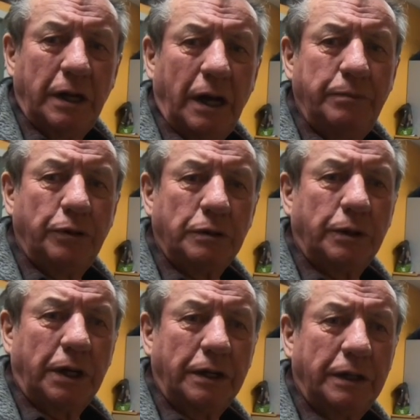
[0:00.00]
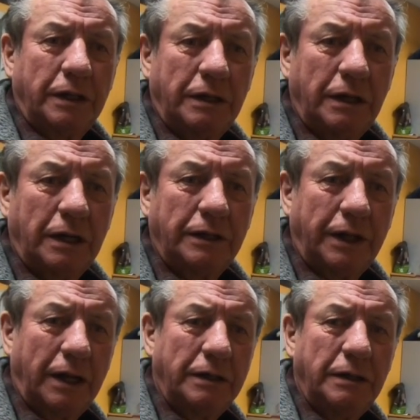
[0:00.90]
I pulled one out of the
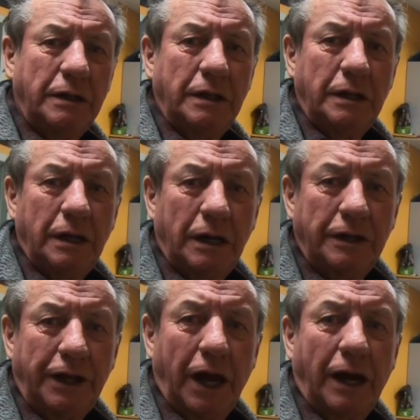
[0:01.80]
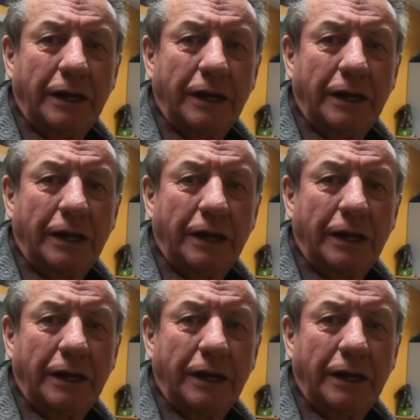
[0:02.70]
attic.